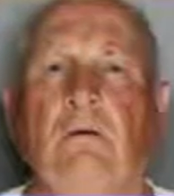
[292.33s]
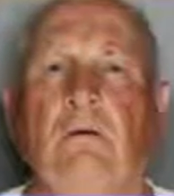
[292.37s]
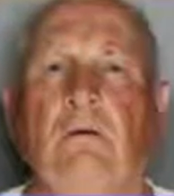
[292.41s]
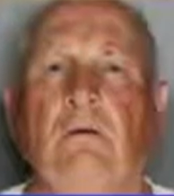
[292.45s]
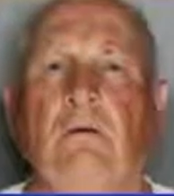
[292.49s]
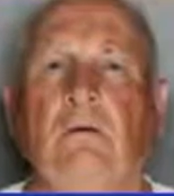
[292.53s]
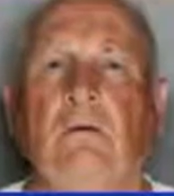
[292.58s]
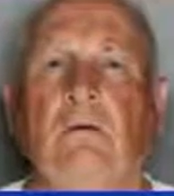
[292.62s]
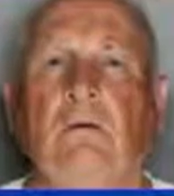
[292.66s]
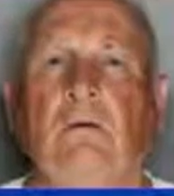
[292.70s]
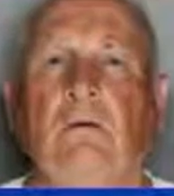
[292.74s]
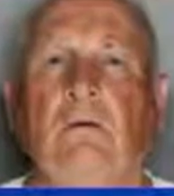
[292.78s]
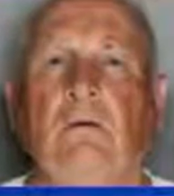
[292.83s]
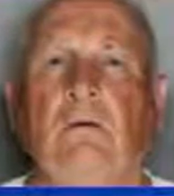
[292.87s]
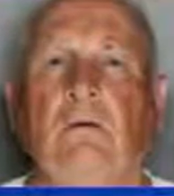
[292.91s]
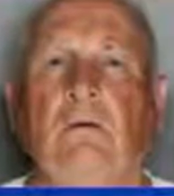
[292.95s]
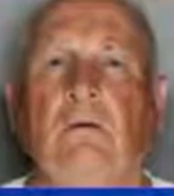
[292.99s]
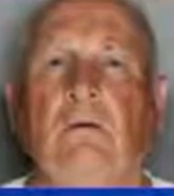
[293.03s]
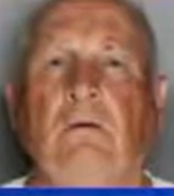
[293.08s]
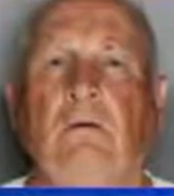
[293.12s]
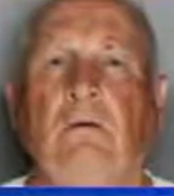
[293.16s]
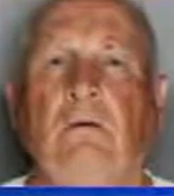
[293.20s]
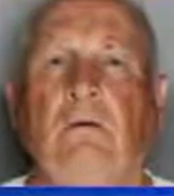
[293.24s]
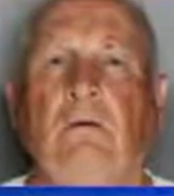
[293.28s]

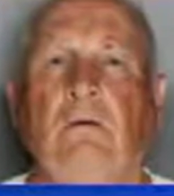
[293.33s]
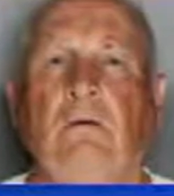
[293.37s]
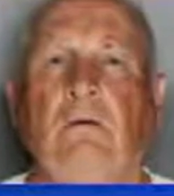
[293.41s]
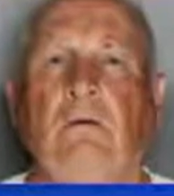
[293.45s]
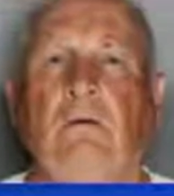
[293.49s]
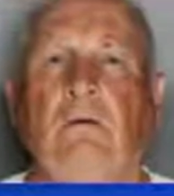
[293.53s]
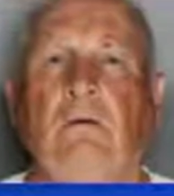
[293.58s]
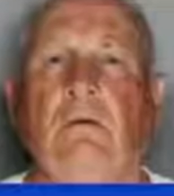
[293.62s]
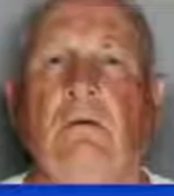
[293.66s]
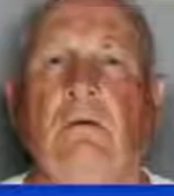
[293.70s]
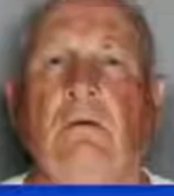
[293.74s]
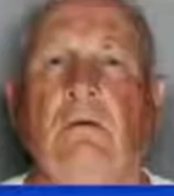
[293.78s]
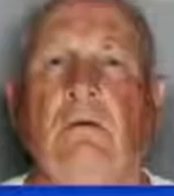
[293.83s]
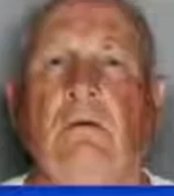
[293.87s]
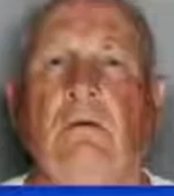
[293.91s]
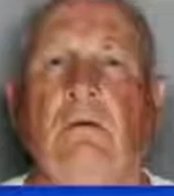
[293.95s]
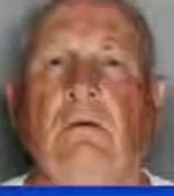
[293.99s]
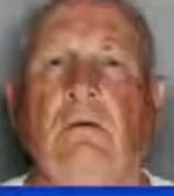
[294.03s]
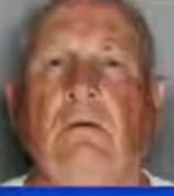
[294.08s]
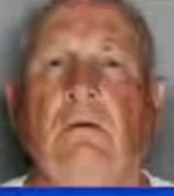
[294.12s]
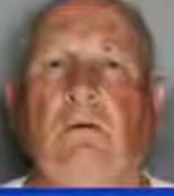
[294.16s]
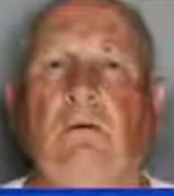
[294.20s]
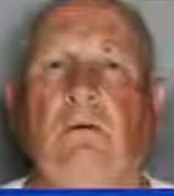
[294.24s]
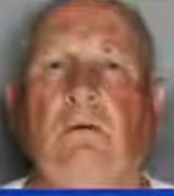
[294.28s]

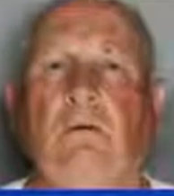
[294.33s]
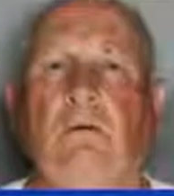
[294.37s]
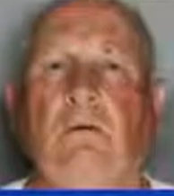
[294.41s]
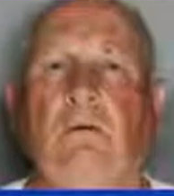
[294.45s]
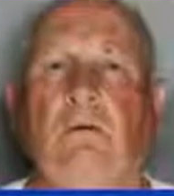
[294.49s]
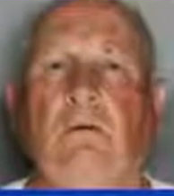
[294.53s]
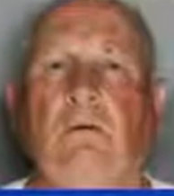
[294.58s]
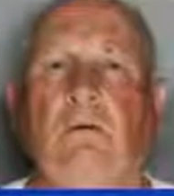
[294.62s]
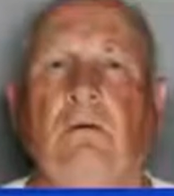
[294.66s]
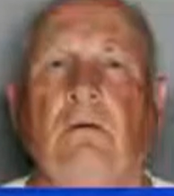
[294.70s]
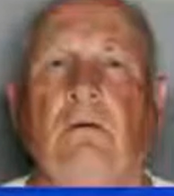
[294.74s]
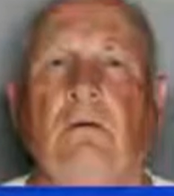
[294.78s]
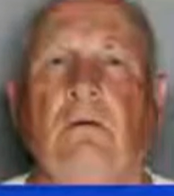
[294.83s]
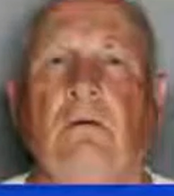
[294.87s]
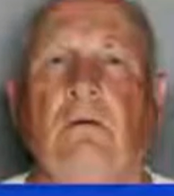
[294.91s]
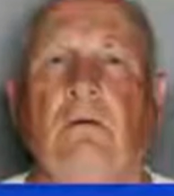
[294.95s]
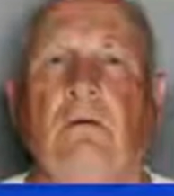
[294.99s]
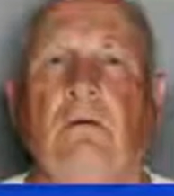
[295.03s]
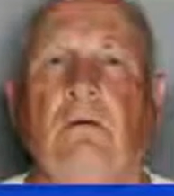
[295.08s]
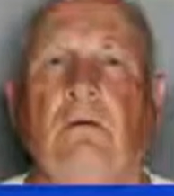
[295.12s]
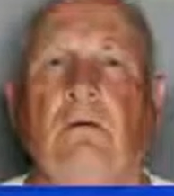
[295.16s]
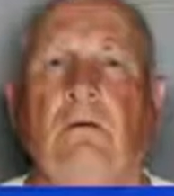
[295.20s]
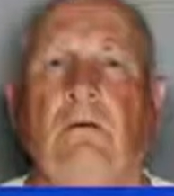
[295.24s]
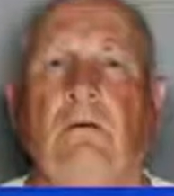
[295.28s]

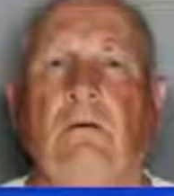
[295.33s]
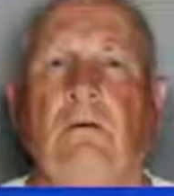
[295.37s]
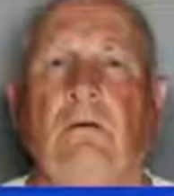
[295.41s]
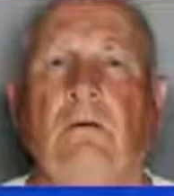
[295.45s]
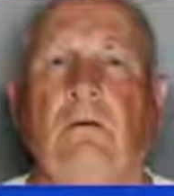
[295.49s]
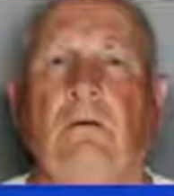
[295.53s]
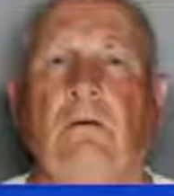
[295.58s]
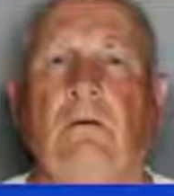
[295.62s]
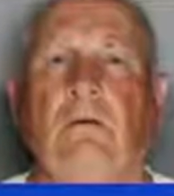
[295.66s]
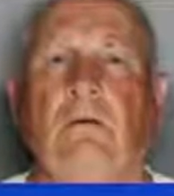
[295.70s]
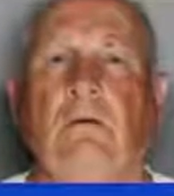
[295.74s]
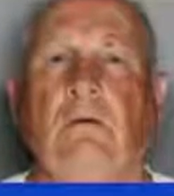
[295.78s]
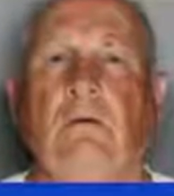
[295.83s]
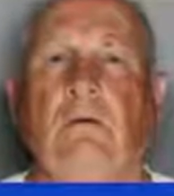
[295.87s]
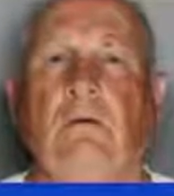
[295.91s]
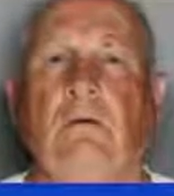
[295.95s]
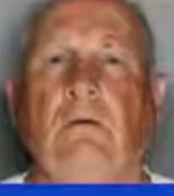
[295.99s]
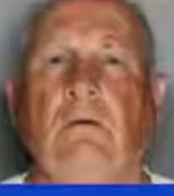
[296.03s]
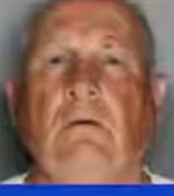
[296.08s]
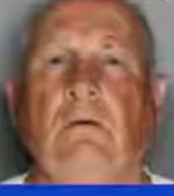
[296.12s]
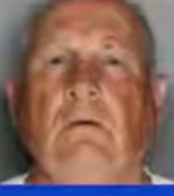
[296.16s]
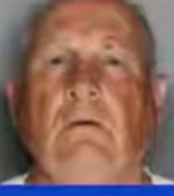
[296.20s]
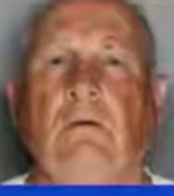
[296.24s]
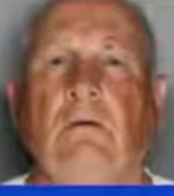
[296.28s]

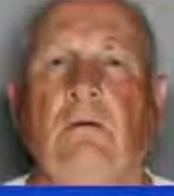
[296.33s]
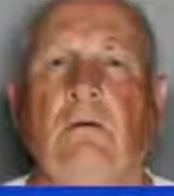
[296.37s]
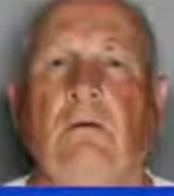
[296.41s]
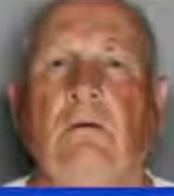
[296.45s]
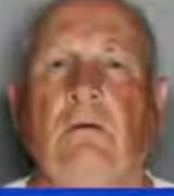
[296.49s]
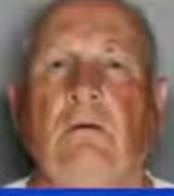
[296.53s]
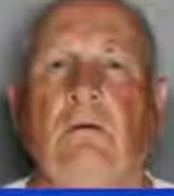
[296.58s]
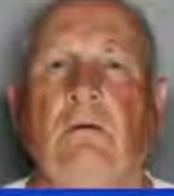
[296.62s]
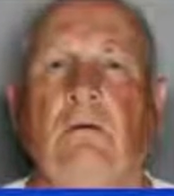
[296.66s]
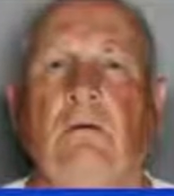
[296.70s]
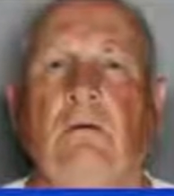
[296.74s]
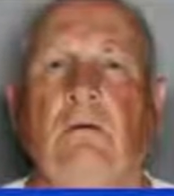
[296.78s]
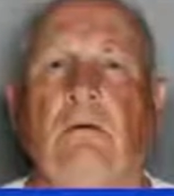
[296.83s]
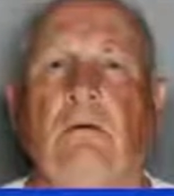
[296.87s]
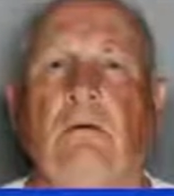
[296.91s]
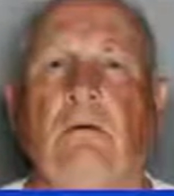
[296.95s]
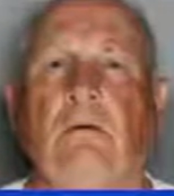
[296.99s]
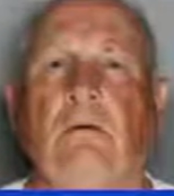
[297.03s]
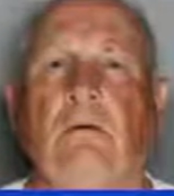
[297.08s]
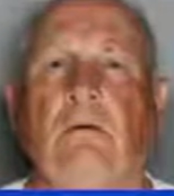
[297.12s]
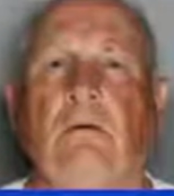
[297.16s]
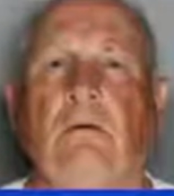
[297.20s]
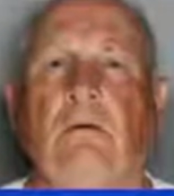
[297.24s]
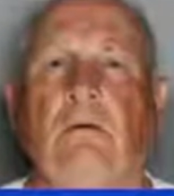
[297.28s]

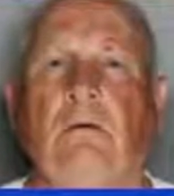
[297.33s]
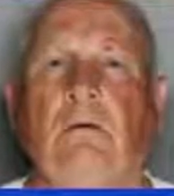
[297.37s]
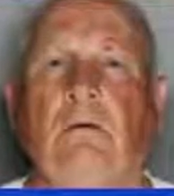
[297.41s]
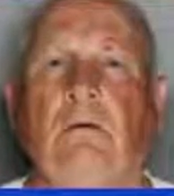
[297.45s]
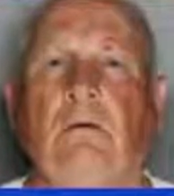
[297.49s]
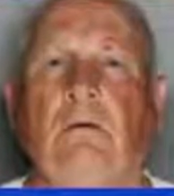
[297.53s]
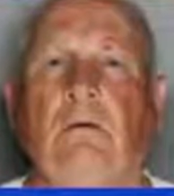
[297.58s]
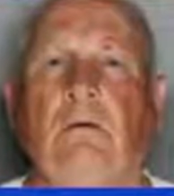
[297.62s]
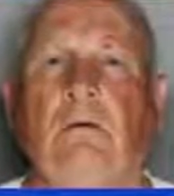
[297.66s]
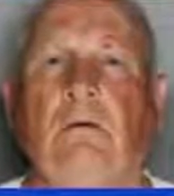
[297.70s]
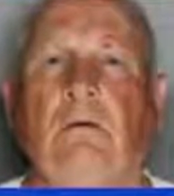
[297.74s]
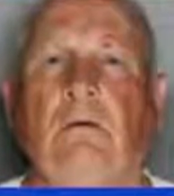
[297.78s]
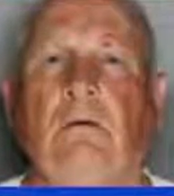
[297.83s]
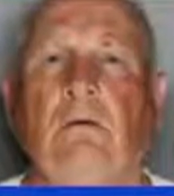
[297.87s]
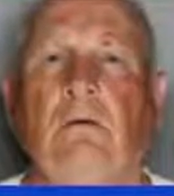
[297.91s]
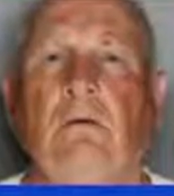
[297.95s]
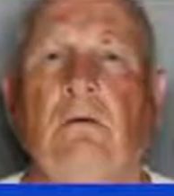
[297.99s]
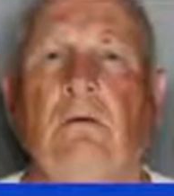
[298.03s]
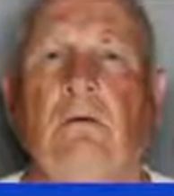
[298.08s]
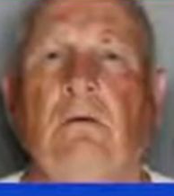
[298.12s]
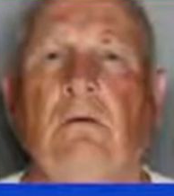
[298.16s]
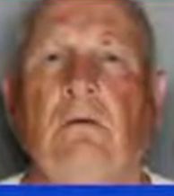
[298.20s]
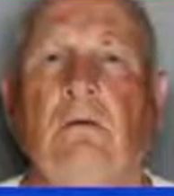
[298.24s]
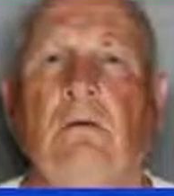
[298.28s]

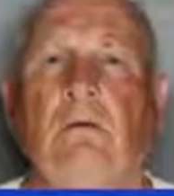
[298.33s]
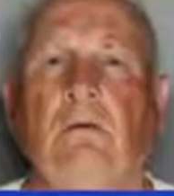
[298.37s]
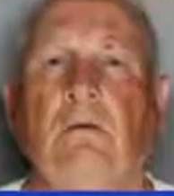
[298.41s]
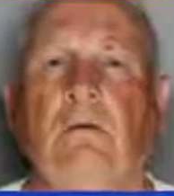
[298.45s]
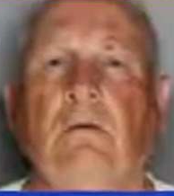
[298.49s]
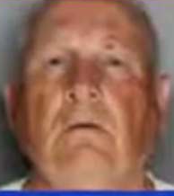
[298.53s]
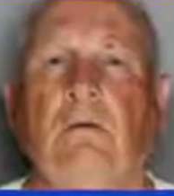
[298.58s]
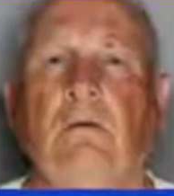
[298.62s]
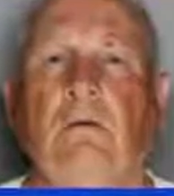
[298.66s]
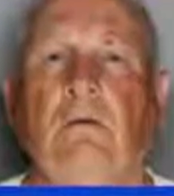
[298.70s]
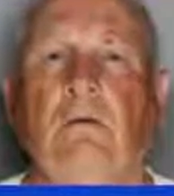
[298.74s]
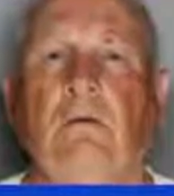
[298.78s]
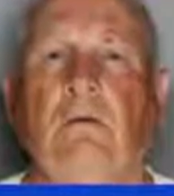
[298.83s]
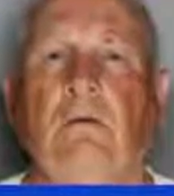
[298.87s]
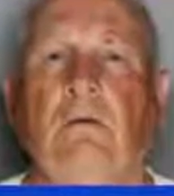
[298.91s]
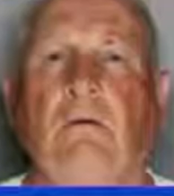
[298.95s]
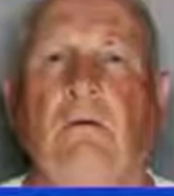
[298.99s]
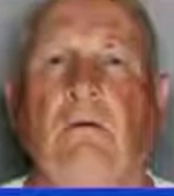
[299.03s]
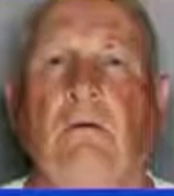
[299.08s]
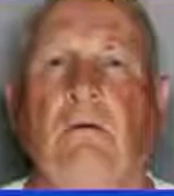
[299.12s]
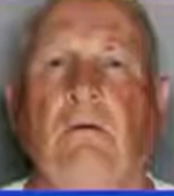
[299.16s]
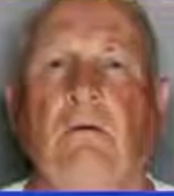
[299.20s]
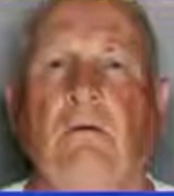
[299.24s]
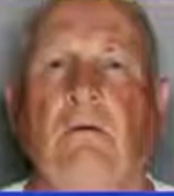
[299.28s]

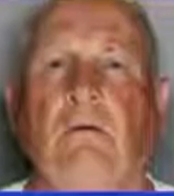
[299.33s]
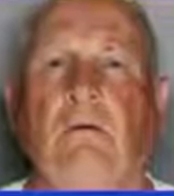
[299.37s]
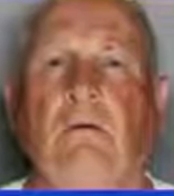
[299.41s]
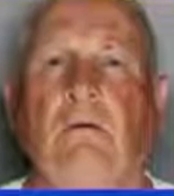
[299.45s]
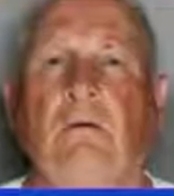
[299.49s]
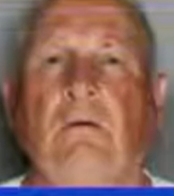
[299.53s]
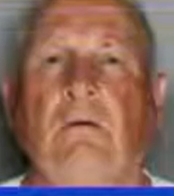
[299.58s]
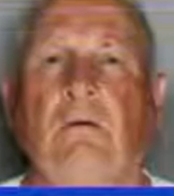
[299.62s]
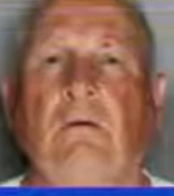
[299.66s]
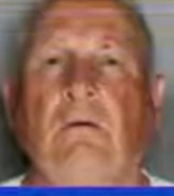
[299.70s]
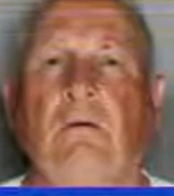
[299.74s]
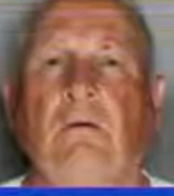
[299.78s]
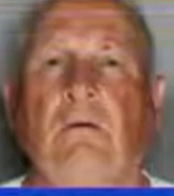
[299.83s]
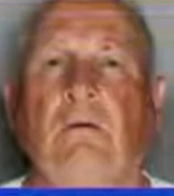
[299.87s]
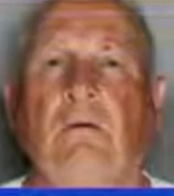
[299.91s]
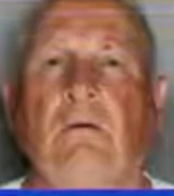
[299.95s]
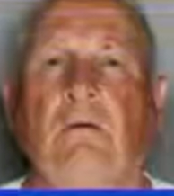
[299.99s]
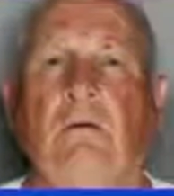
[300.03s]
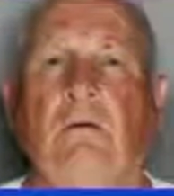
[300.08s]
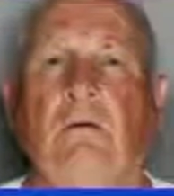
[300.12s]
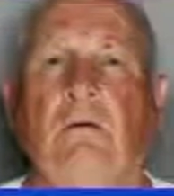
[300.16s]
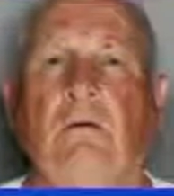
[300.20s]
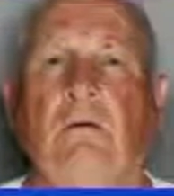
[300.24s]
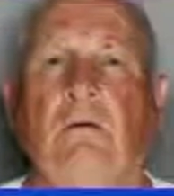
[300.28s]
The person shown says nothing.